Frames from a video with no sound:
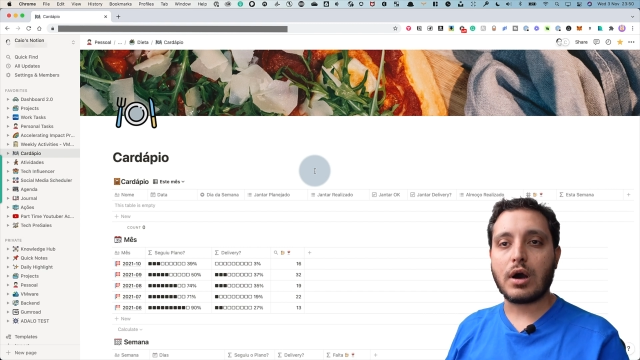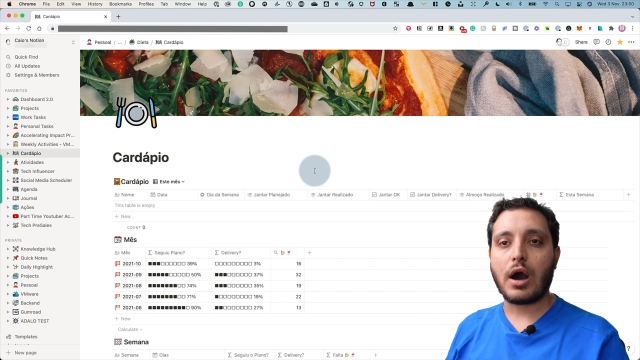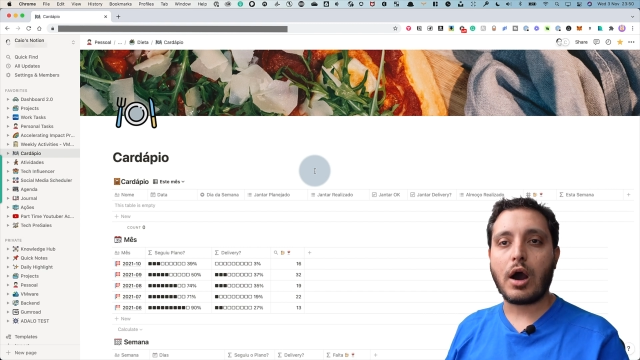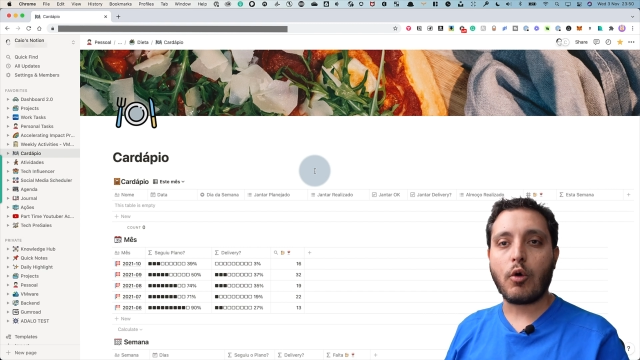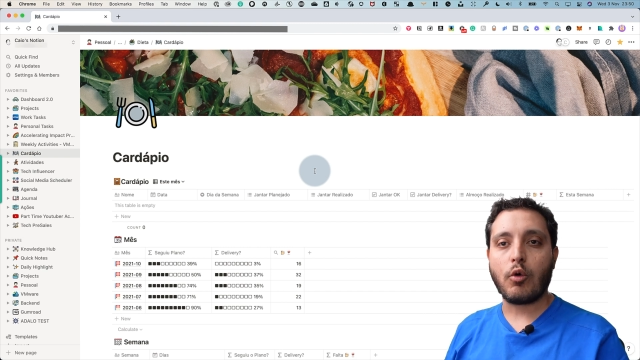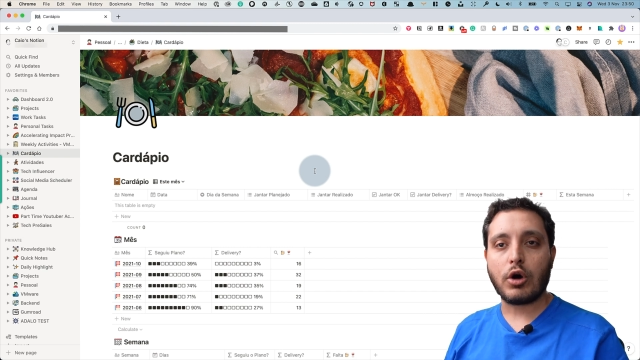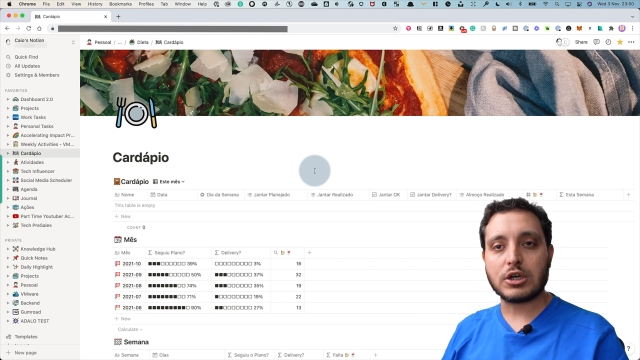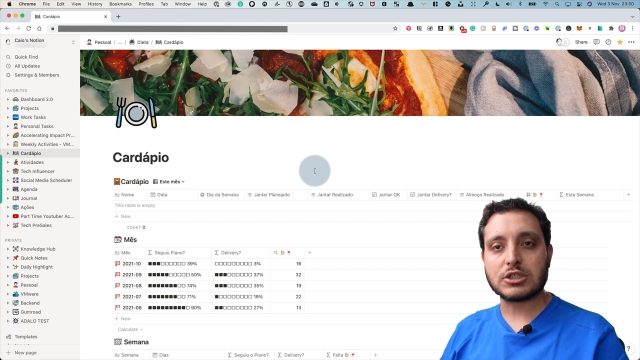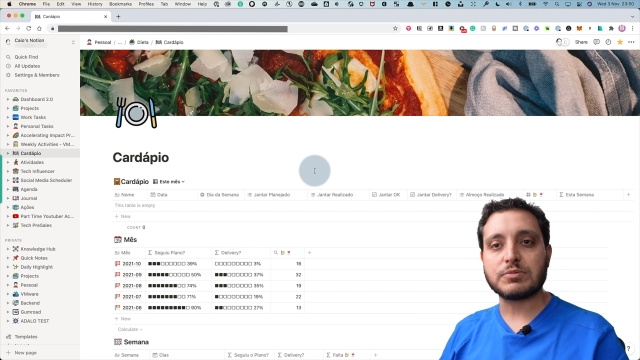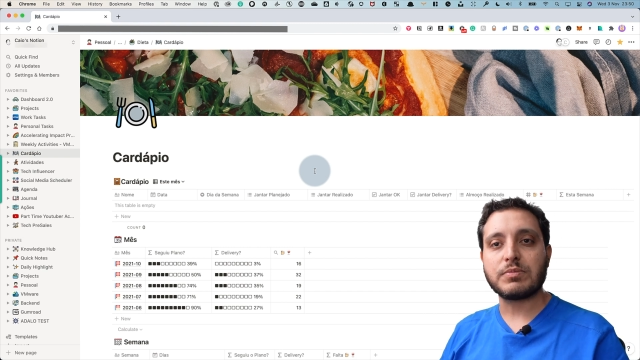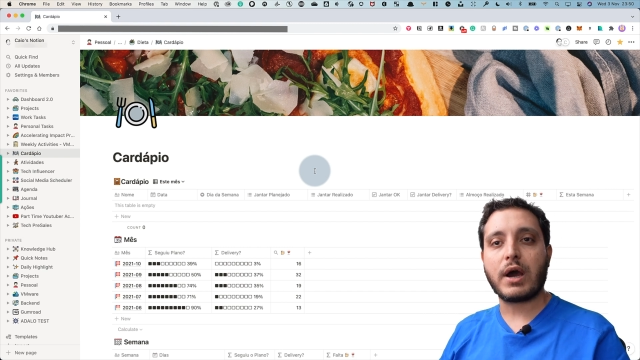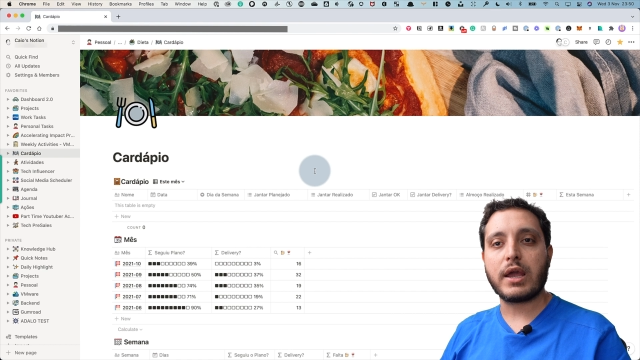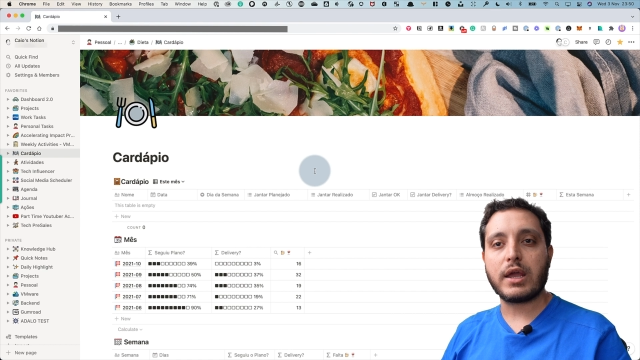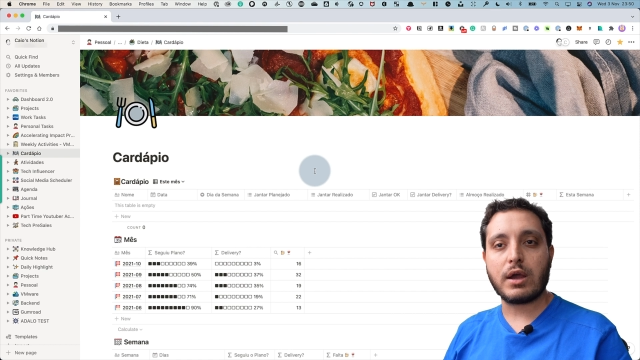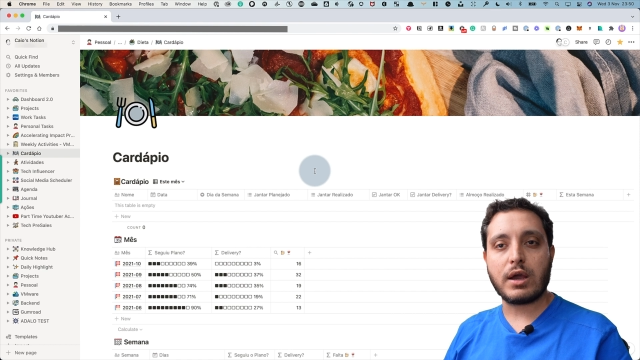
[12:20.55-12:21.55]
how was
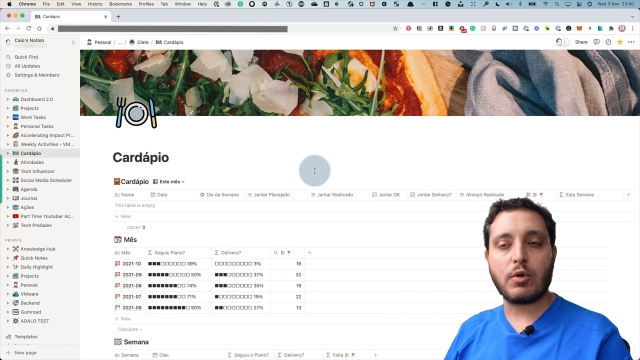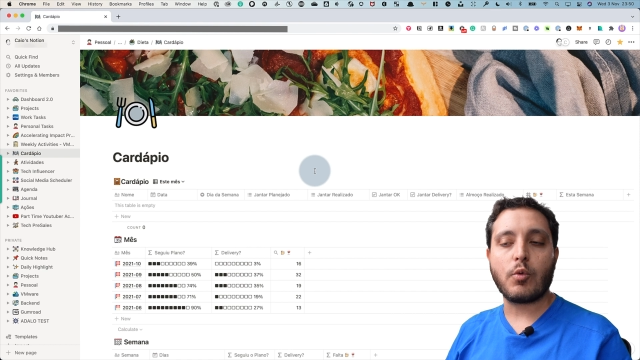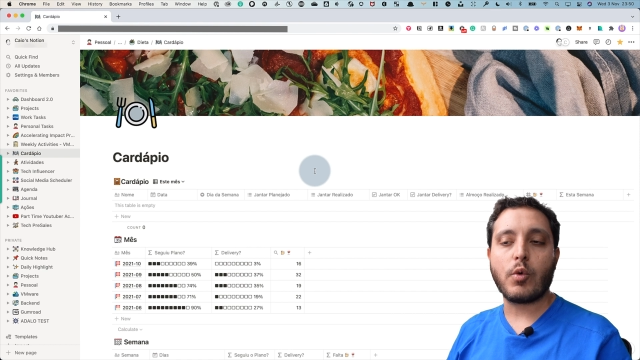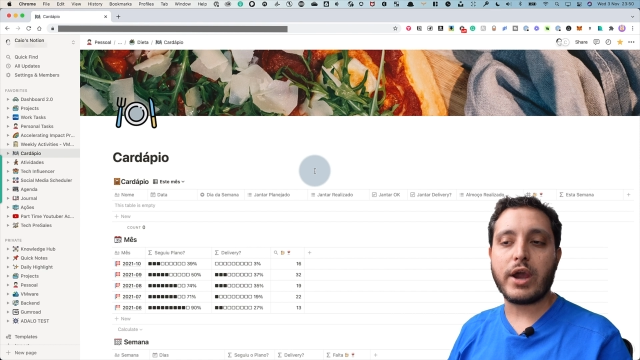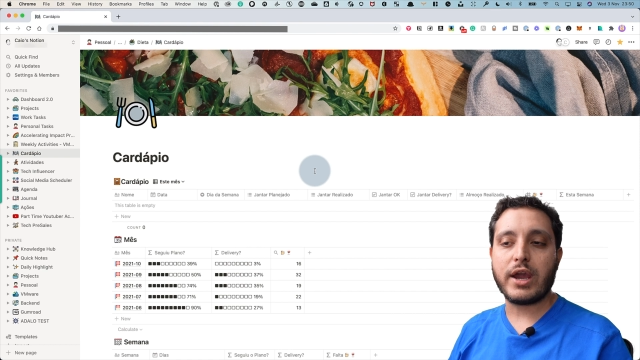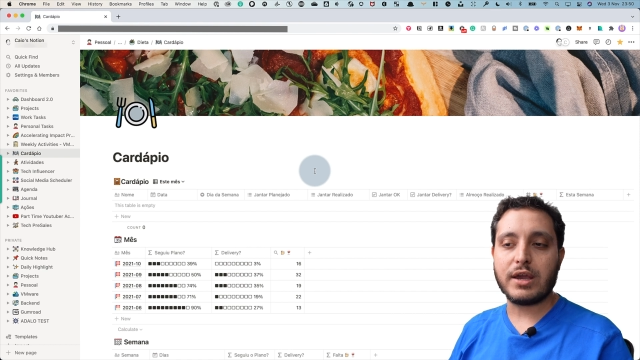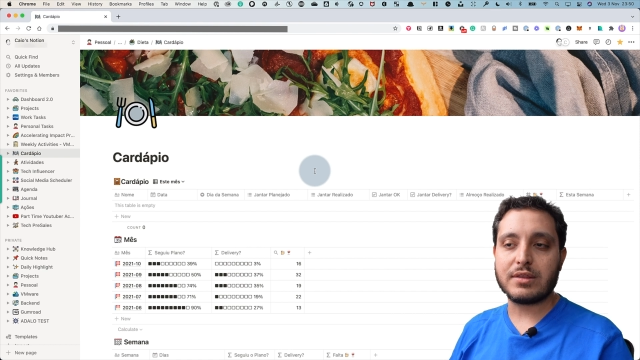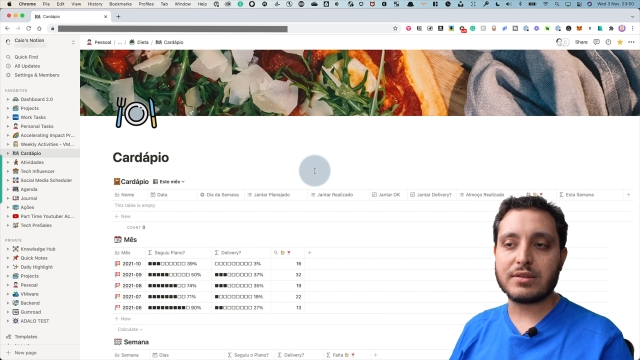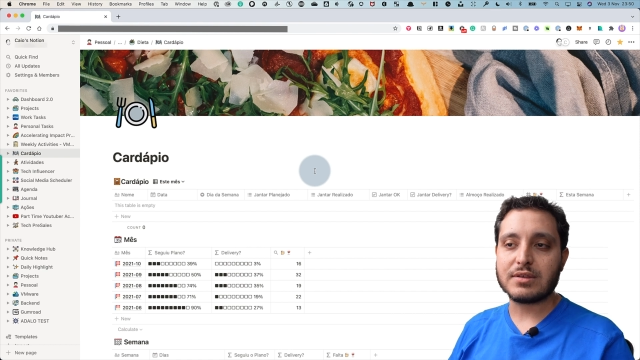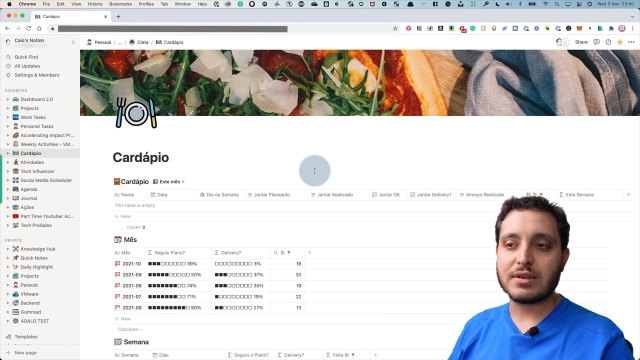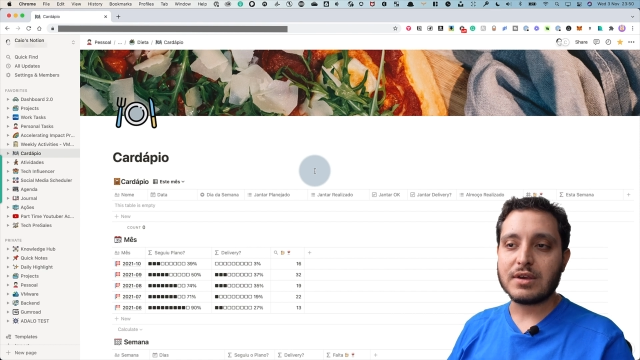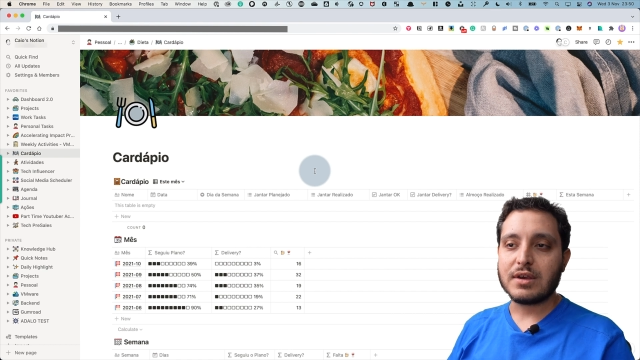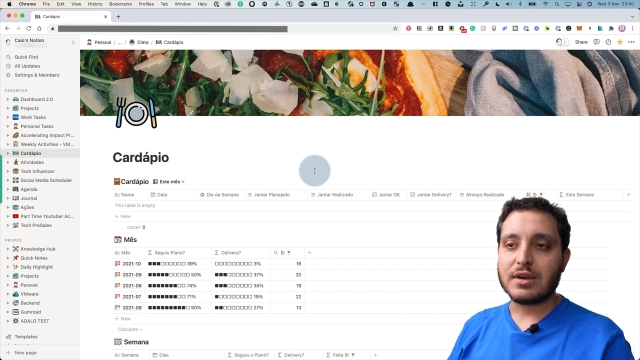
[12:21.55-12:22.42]
my weight